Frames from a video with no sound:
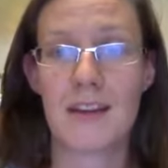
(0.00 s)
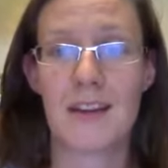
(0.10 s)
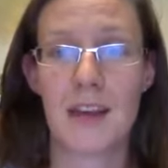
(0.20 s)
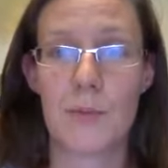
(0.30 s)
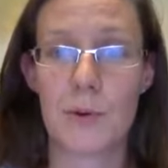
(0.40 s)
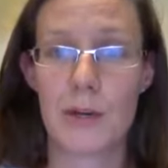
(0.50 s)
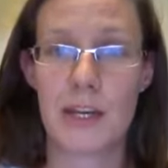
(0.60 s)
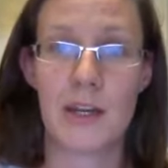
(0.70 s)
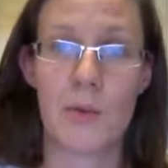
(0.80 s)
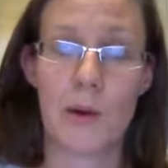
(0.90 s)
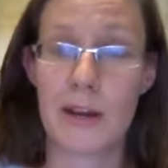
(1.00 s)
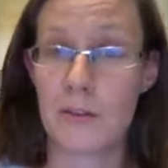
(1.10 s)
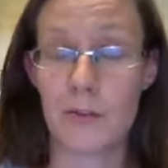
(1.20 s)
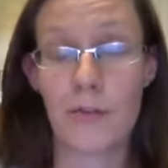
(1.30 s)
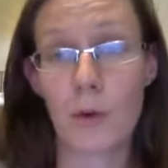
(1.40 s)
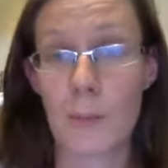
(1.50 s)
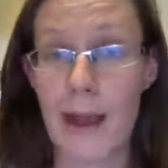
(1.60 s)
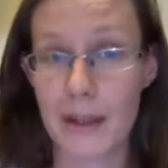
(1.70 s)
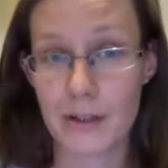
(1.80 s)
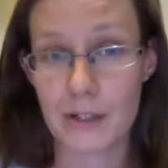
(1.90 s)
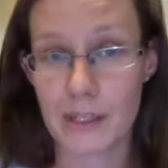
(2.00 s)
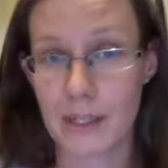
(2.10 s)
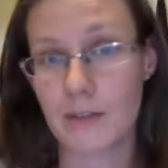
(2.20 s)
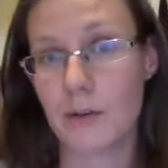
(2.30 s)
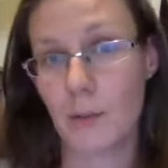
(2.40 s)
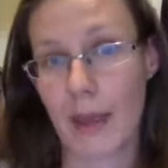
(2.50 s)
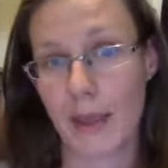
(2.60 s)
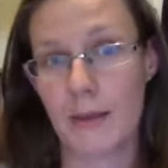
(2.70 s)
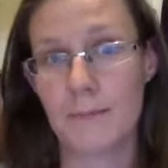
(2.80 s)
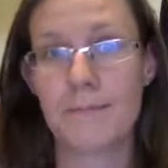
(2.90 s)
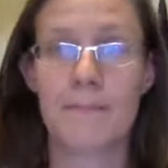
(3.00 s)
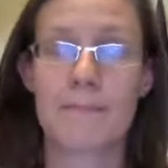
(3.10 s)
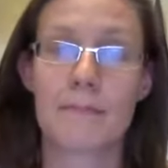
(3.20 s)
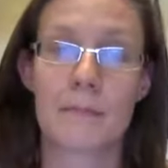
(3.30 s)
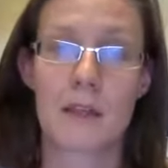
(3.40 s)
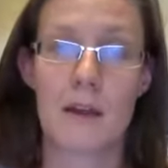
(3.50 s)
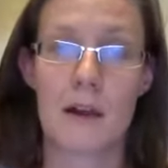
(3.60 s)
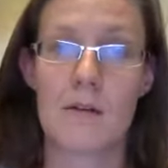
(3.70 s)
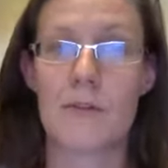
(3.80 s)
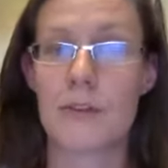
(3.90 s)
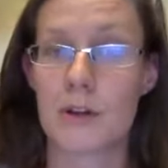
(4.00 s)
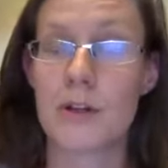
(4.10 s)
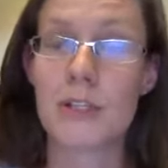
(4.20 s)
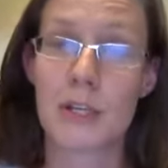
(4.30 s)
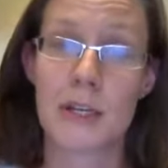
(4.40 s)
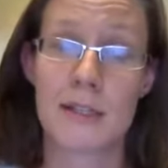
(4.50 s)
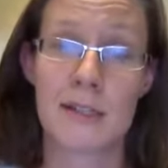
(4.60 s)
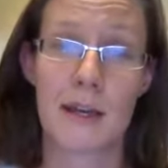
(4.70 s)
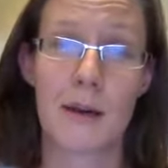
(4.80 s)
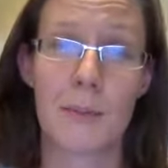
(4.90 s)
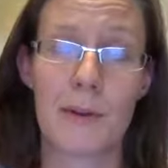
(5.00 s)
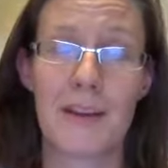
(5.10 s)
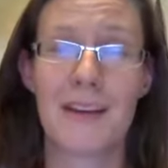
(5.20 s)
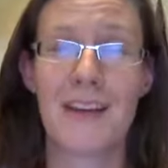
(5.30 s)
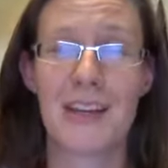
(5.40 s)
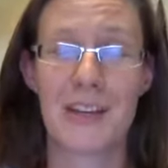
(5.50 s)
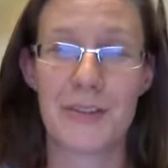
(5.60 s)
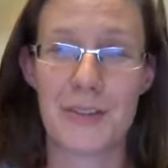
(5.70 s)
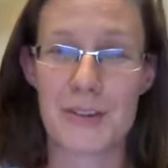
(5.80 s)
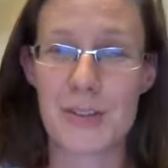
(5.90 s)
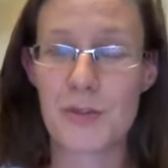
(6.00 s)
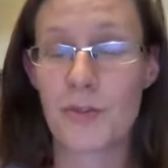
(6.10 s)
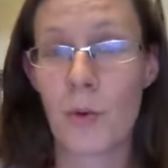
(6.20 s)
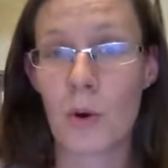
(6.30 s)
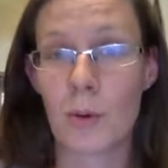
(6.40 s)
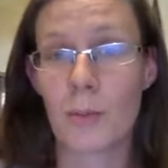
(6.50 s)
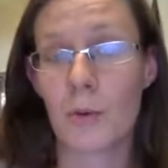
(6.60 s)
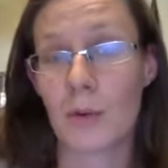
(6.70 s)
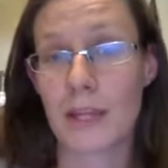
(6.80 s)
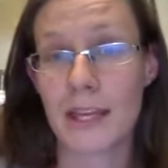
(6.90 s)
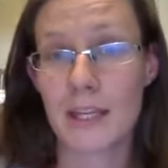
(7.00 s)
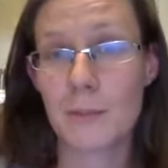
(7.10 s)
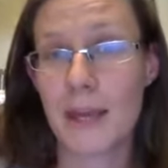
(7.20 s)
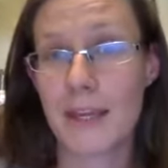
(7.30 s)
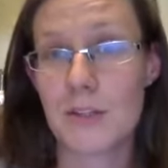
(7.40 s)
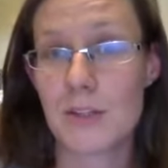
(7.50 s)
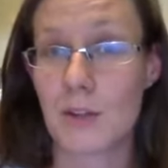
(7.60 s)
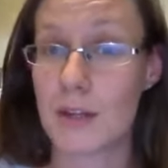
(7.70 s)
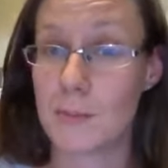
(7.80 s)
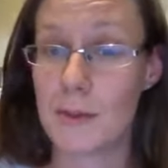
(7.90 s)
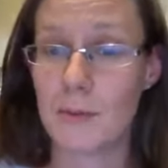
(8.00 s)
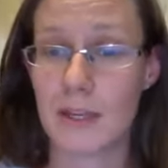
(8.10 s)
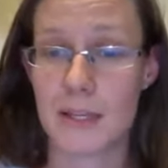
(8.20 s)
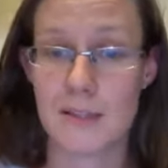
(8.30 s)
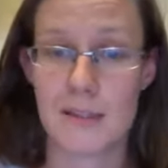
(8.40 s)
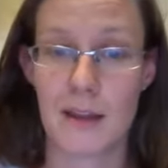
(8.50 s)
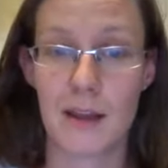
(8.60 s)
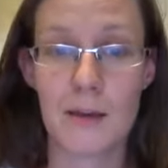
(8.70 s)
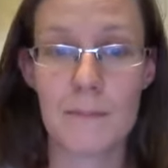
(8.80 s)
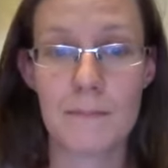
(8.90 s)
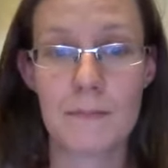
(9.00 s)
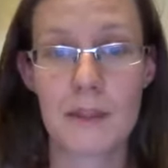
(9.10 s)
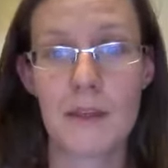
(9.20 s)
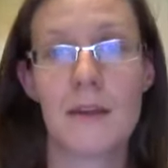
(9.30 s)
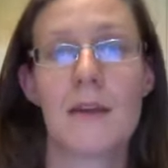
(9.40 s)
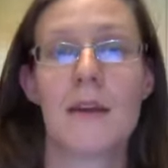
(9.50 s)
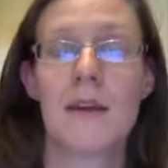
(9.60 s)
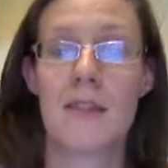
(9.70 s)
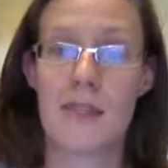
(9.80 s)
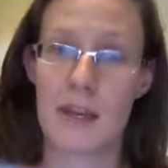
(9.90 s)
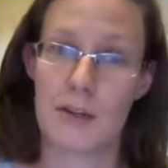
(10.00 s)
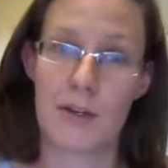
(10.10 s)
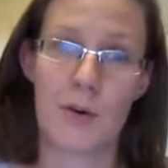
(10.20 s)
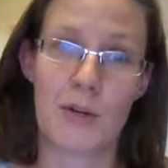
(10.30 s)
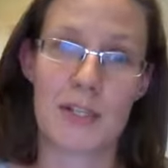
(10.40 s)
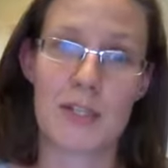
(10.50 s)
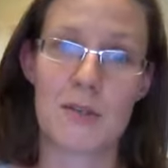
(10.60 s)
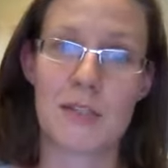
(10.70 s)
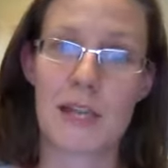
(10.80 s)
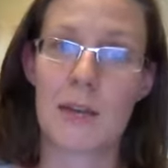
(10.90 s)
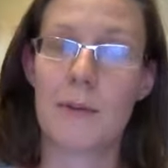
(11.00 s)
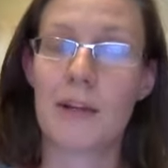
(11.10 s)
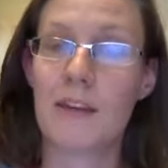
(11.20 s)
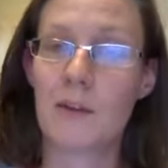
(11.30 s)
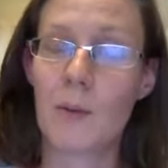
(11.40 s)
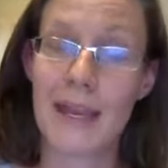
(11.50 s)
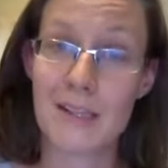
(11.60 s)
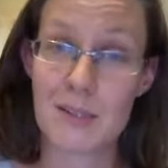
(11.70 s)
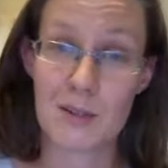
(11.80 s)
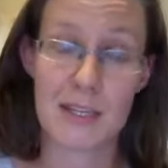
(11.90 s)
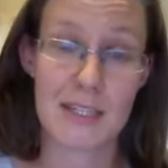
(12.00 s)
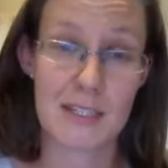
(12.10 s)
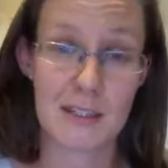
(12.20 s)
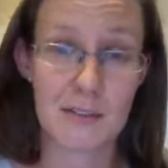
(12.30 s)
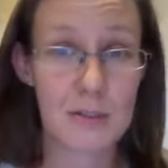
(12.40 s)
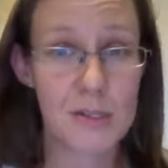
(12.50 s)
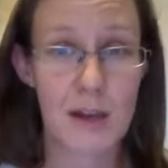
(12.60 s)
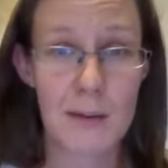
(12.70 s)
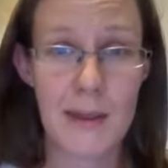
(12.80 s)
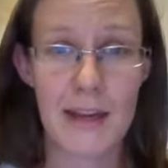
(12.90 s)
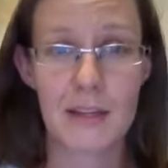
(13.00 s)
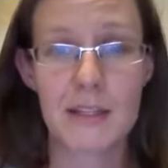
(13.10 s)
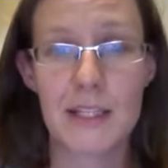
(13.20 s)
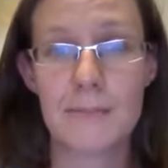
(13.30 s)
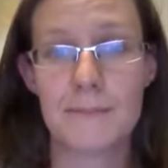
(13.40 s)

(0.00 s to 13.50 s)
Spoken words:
and put it into whatever format you're going to give it away in. Third, you're going to set up your first form or landing page so that people can sign up. Then you're going to set up your giveaway so that it delivers automatically.